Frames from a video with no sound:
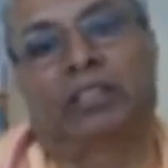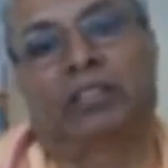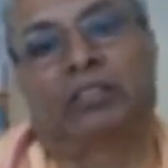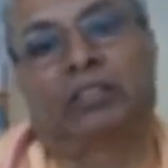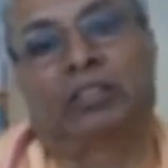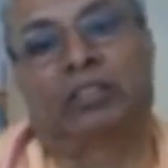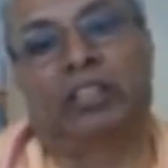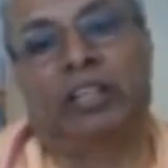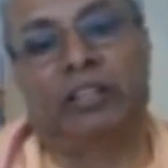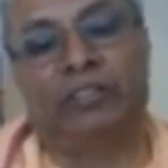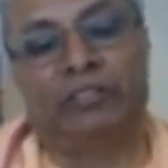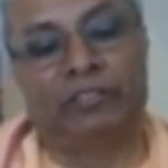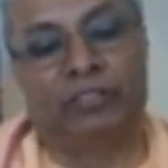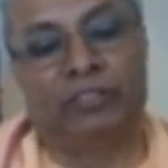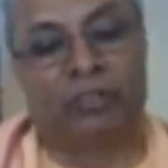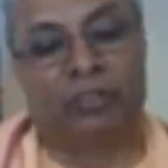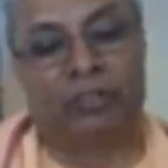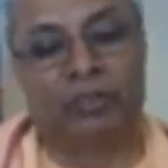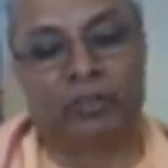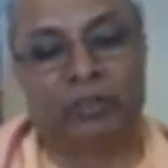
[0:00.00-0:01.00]
So
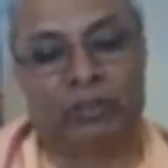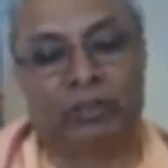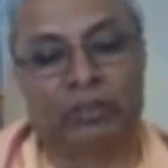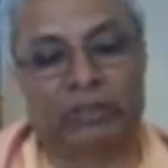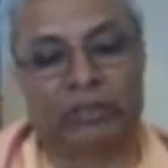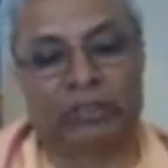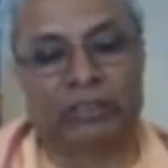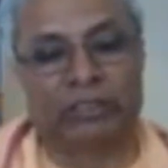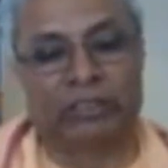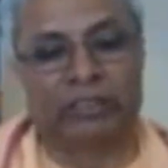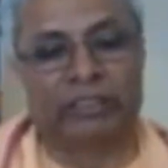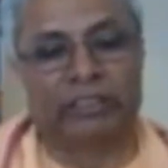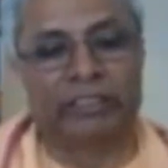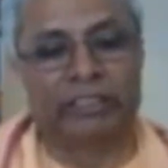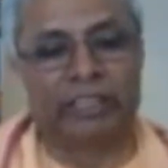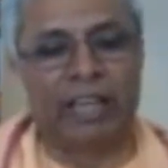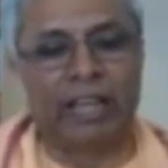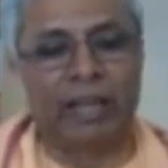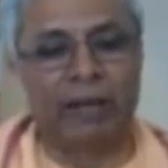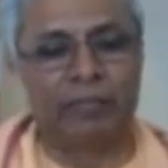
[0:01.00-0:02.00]
therefore,
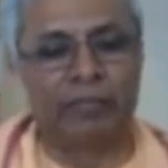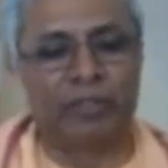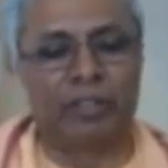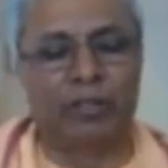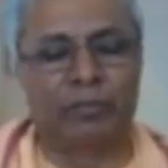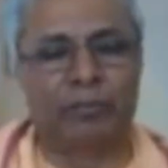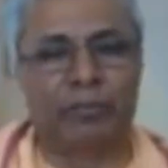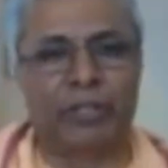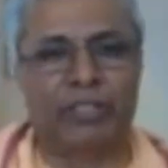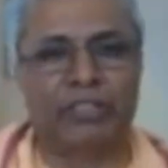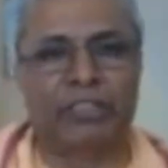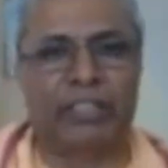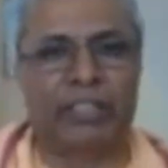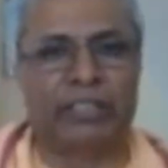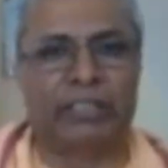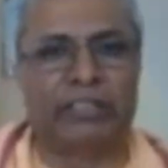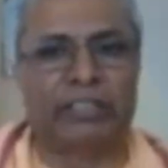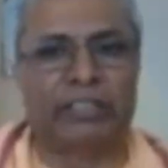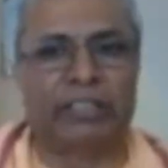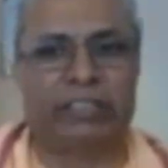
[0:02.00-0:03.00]
they have not
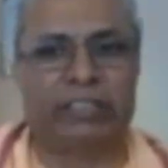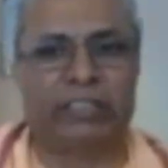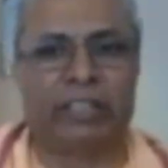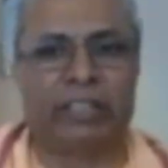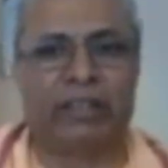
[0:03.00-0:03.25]
presented